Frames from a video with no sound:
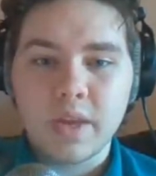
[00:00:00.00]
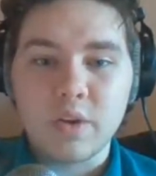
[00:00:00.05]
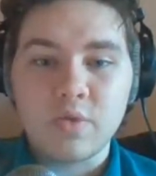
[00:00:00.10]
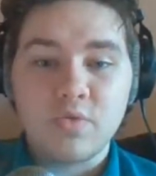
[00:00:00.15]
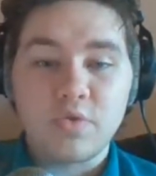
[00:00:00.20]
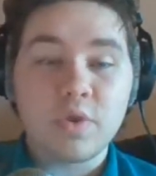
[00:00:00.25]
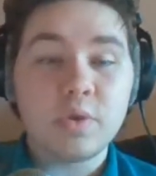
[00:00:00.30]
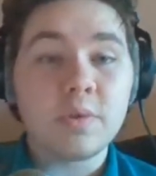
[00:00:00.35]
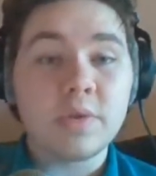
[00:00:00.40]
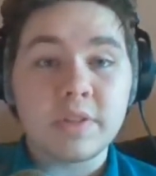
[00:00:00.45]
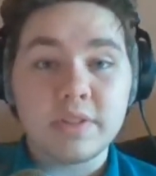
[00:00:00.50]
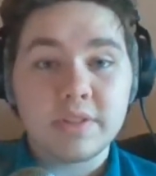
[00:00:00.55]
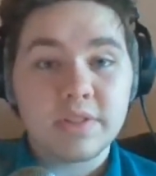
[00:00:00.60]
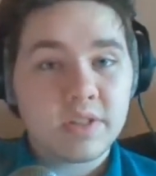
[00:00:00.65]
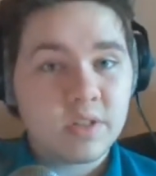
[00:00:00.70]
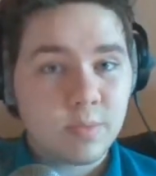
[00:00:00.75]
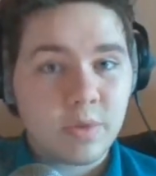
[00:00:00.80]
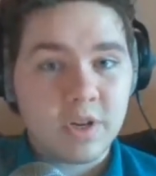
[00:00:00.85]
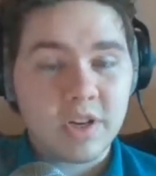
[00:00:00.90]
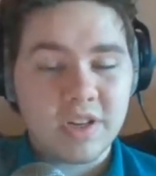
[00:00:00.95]
ruins
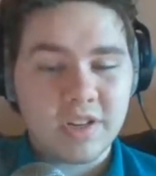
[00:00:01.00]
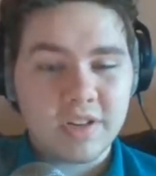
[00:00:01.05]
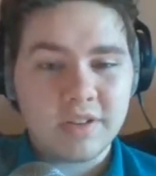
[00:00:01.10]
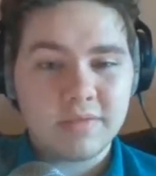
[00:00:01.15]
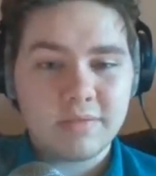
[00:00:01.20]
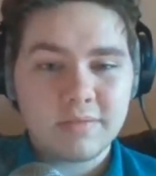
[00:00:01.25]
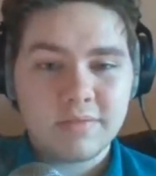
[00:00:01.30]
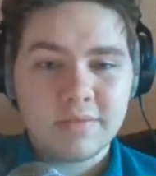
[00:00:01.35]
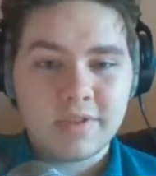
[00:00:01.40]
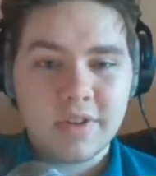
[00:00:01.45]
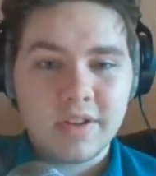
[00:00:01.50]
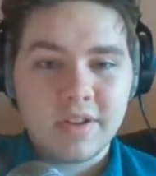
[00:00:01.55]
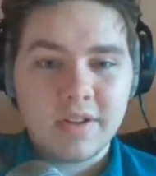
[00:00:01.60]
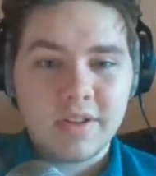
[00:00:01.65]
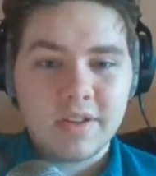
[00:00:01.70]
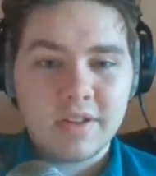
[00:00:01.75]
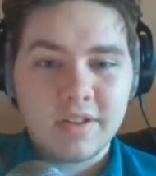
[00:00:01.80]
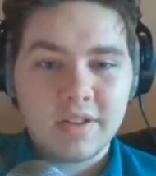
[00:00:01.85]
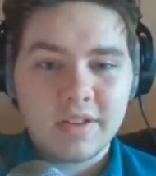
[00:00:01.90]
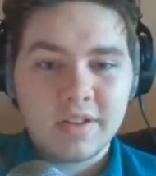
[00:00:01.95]
spawn.
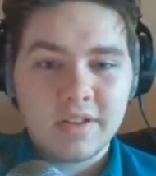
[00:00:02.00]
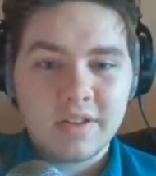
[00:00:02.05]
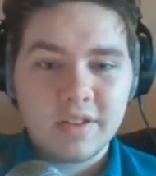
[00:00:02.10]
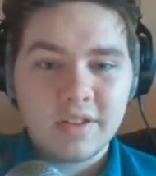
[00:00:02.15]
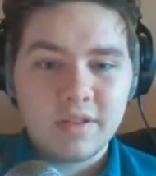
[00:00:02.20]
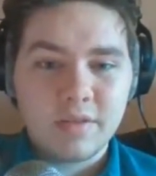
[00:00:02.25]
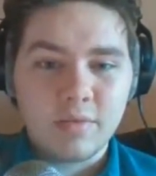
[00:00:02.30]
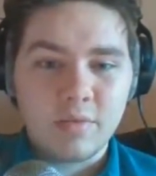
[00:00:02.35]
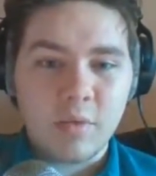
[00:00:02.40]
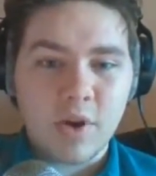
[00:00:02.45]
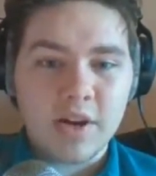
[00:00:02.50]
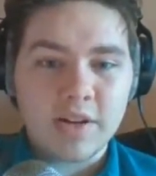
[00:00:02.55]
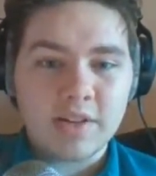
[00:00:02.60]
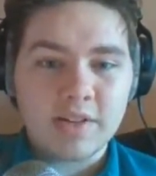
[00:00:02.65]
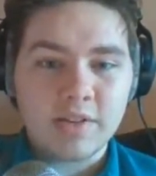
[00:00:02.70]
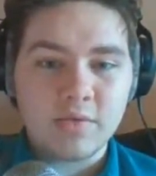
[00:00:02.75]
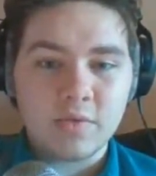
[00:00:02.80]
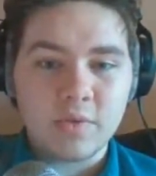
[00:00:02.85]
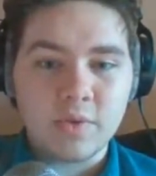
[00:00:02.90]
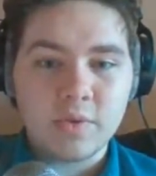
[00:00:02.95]
Why is
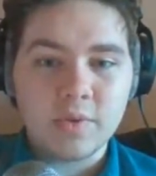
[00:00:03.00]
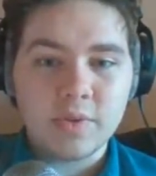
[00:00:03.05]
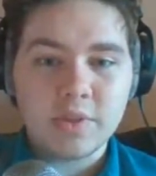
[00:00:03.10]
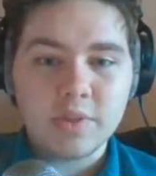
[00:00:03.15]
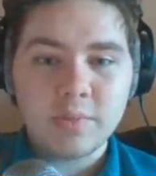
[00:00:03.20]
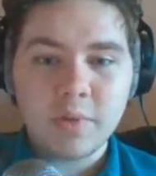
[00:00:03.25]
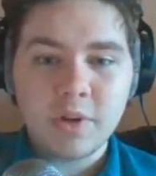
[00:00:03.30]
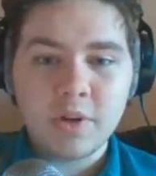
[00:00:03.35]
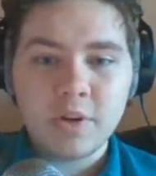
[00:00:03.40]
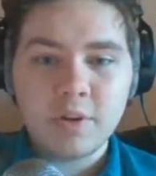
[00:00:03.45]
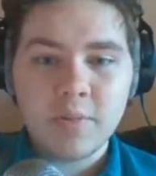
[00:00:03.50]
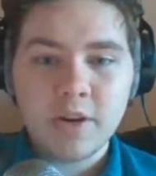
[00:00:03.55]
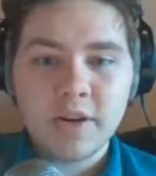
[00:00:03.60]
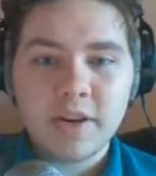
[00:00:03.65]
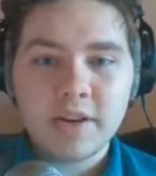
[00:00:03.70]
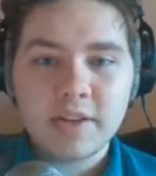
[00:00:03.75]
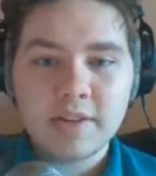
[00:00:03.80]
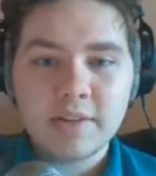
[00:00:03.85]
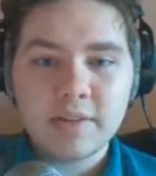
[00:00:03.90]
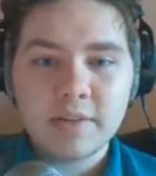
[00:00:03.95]
it a ruins spawn, you might
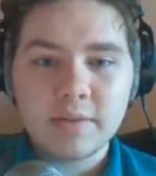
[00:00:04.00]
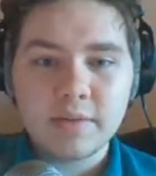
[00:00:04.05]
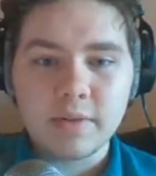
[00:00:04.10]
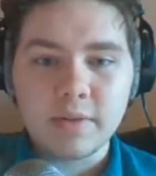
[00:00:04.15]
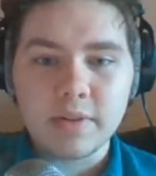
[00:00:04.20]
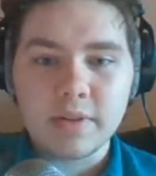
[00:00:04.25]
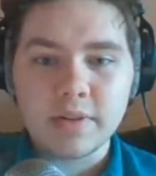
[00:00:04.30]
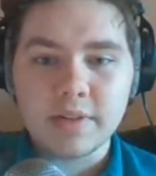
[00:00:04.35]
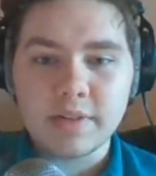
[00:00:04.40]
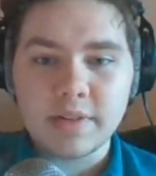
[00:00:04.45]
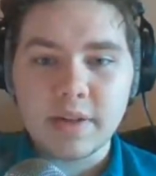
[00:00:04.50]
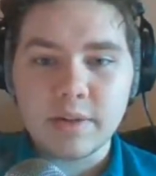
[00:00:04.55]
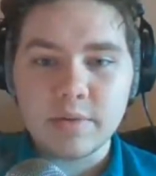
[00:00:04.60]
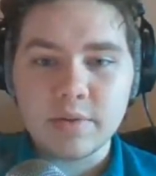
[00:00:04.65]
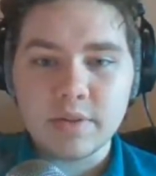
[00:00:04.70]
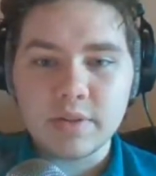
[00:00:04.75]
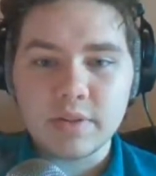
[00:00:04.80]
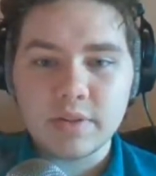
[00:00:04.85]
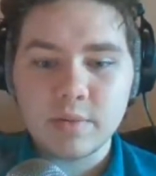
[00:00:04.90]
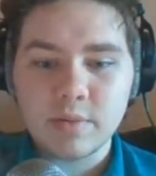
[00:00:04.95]
ask? Well, because I
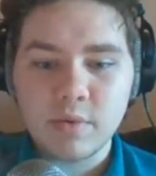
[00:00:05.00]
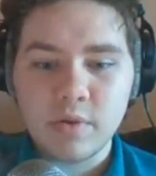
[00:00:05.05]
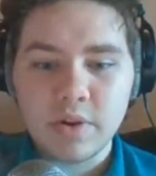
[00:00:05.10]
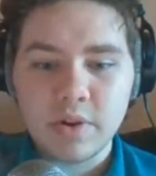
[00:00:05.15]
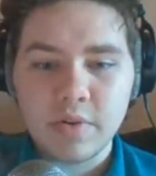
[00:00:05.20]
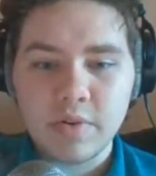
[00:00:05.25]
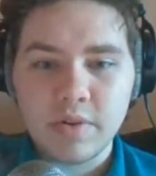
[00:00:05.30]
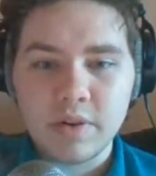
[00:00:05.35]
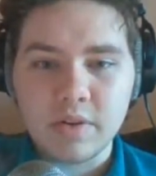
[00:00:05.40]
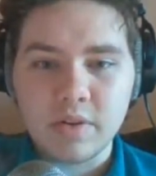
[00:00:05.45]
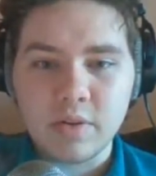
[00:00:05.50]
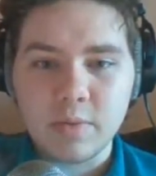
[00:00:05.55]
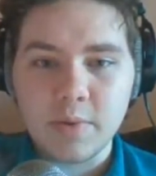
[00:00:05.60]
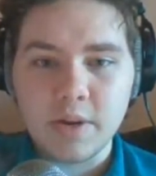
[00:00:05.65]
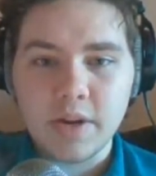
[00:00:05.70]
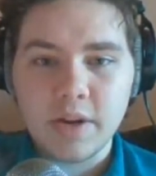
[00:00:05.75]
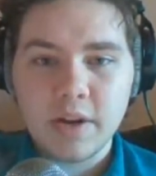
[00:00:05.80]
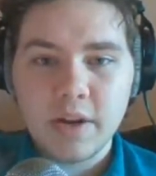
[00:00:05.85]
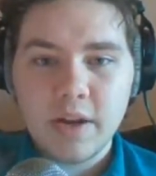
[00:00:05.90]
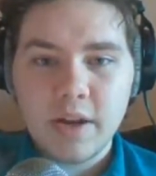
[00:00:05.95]
was exploring around a little
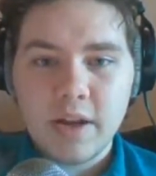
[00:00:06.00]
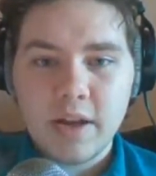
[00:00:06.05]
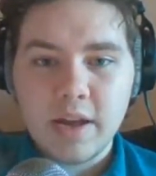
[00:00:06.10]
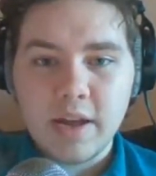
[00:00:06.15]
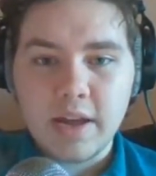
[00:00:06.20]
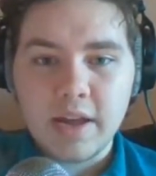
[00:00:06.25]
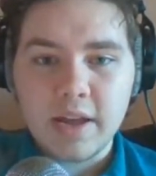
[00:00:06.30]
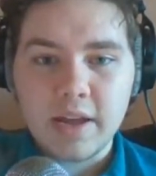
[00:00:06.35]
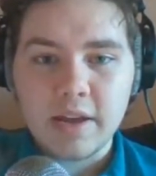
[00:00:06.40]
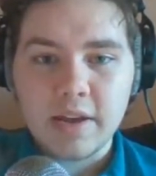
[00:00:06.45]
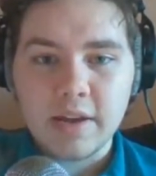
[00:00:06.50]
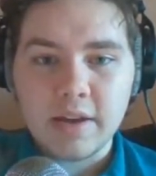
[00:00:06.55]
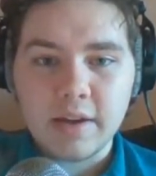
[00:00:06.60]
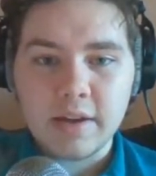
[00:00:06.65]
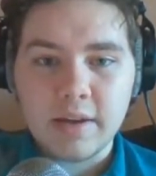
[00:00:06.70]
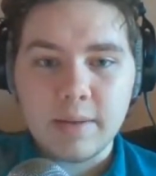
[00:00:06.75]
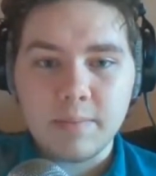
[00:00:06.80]
bit, and